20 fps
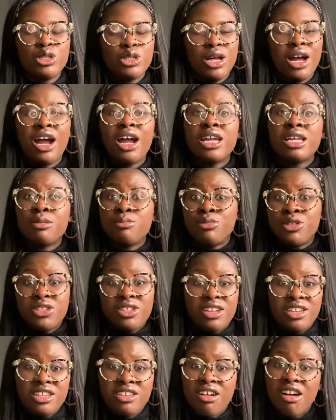I
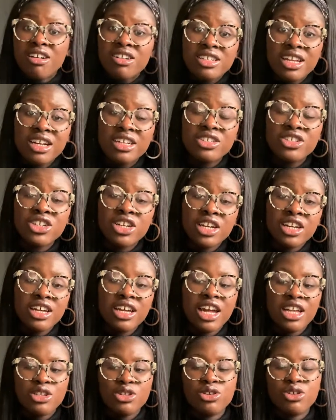studied architecture
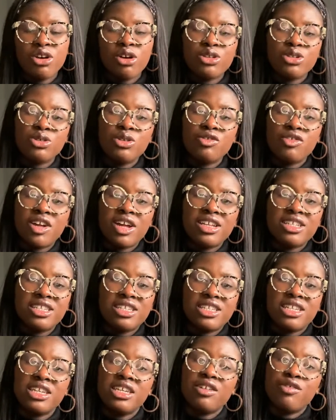at Newcastle
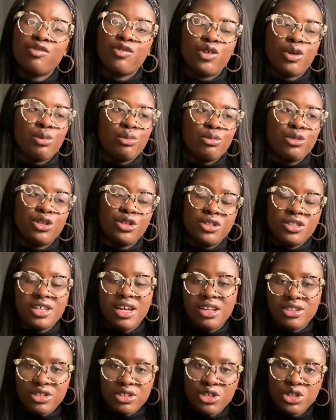University from
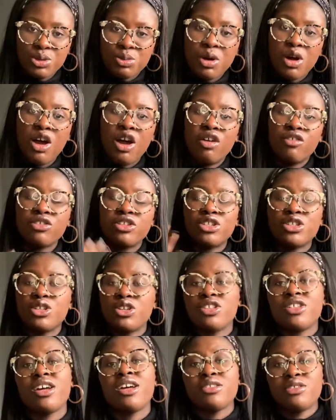2012 to
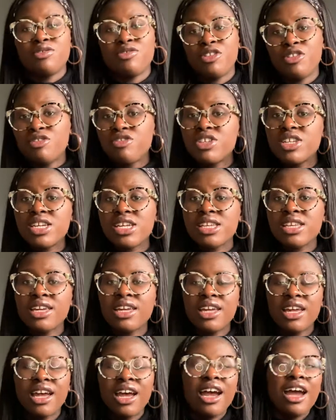2015,
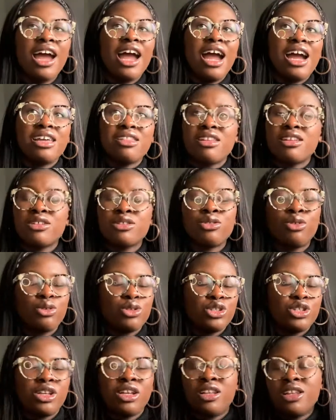and there's
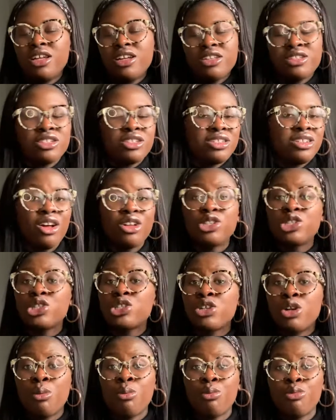lots
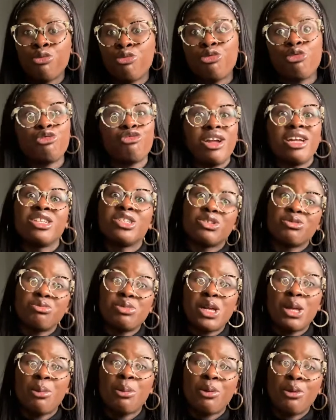such a broad range of
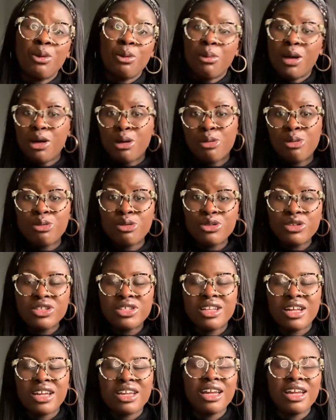people on my course.